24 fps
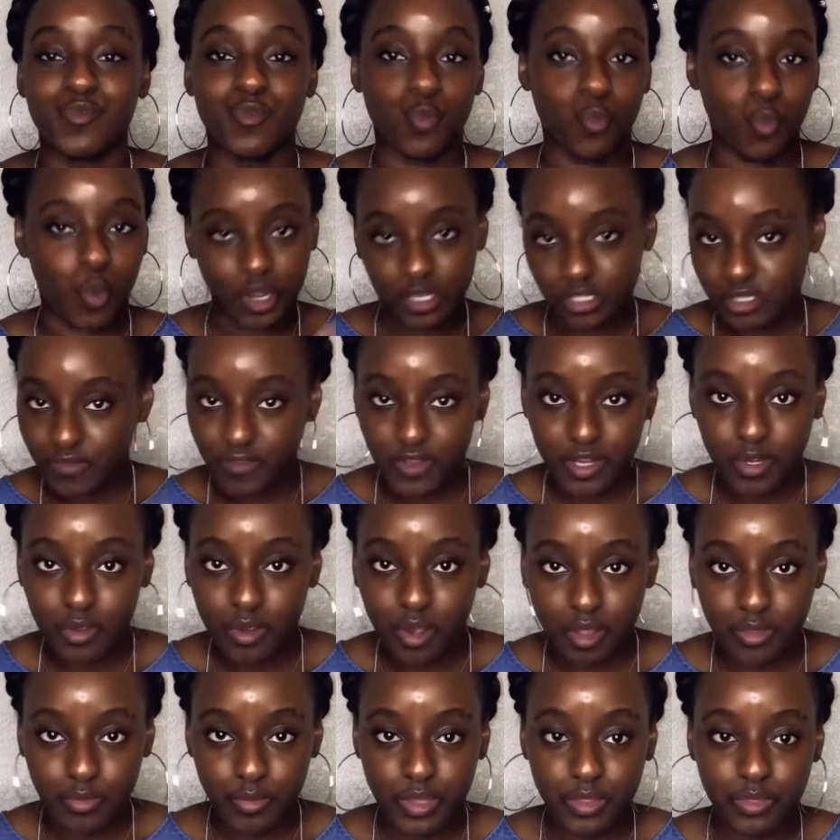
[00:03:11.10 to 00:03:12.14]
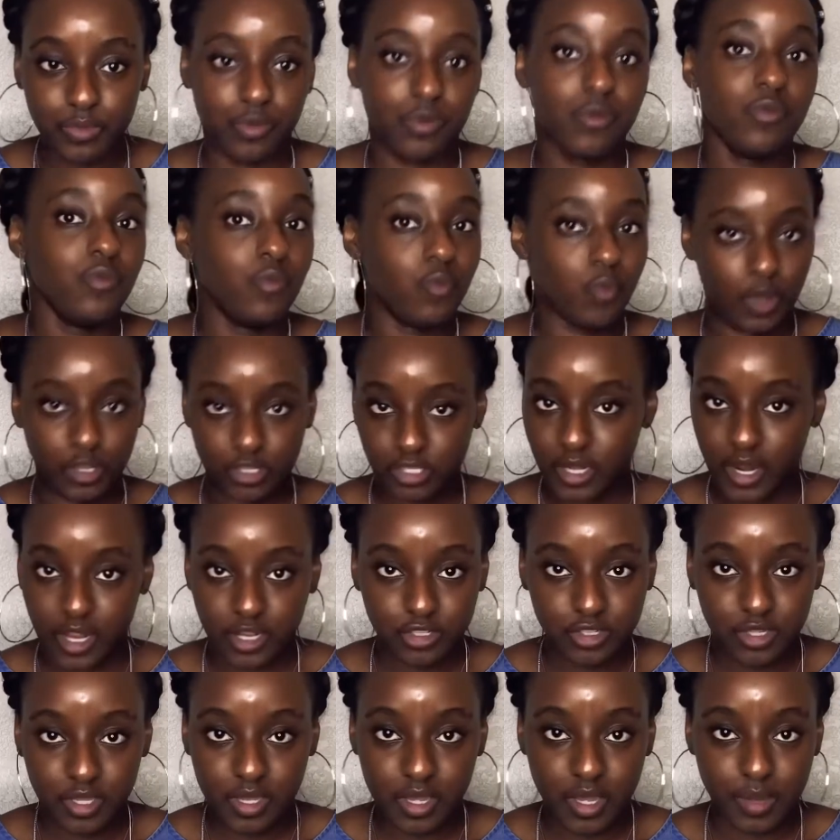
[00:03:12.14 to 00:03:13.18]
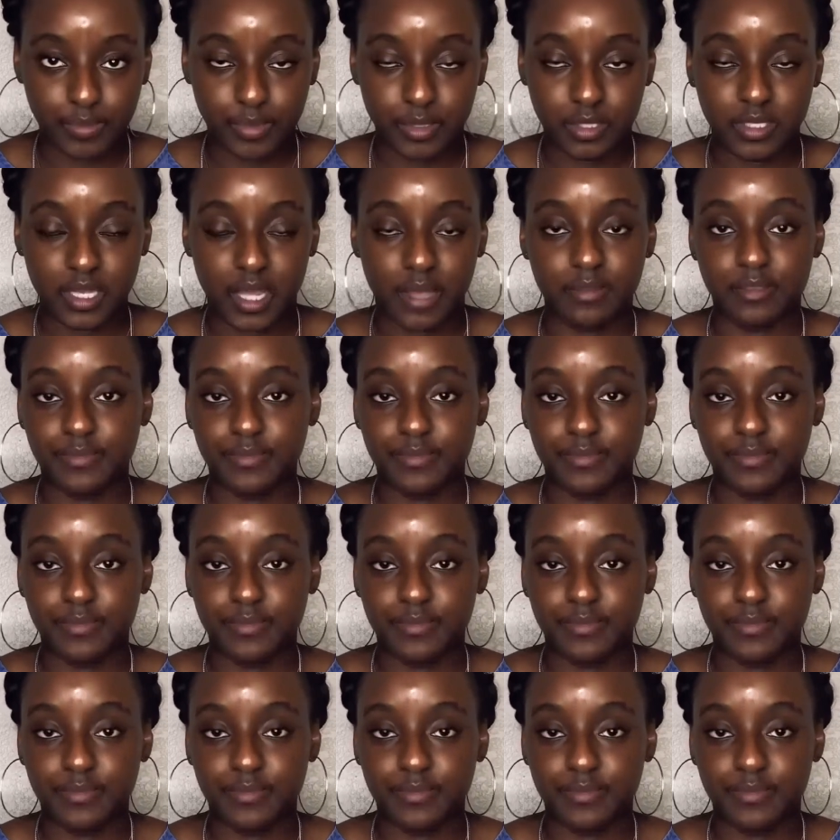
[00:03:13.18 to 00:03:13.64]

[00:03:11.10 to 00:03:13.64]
watch the video all the way through, watch it actually a couple of times,